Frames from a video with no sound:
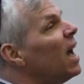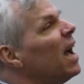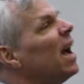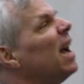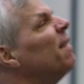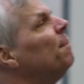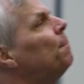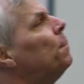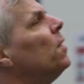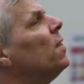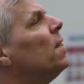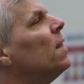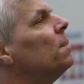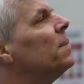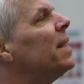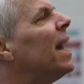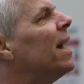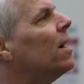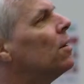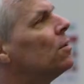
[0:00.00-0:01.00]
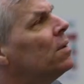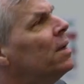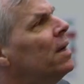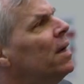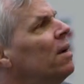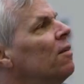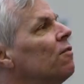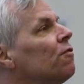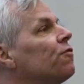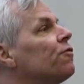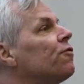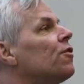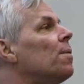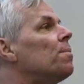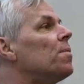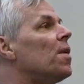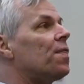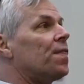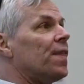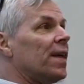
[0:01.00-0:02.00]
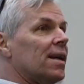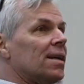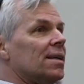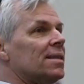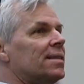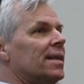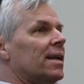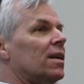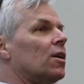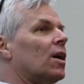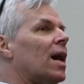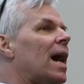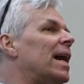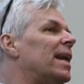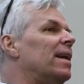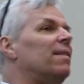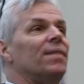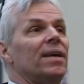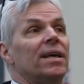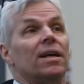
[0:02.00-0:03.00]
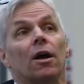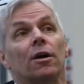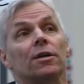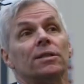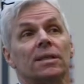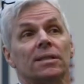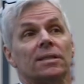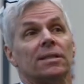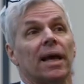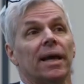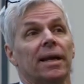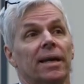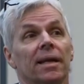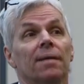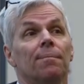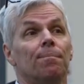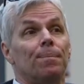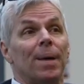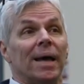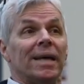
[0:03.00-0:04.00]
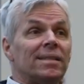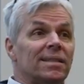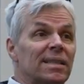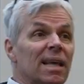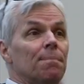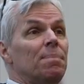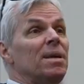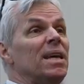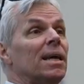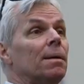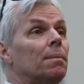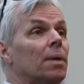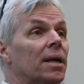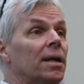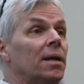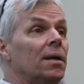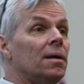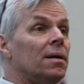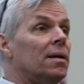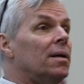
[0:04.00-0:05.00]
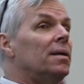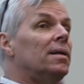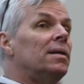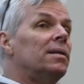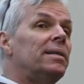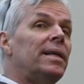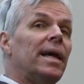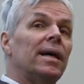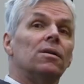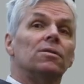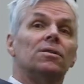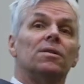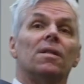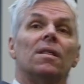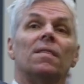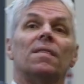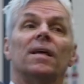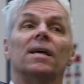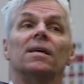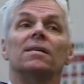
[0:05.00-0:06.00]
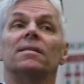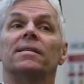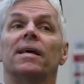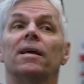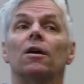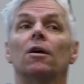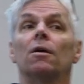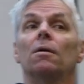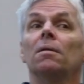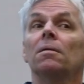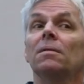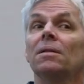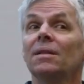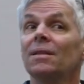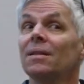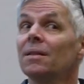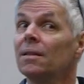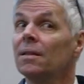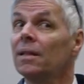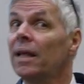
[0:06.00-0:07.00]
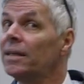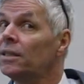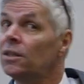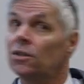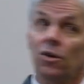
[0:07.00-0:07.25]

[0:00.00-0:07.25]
I put them down from the things that are kind of in our society best at being money, down to the things that are less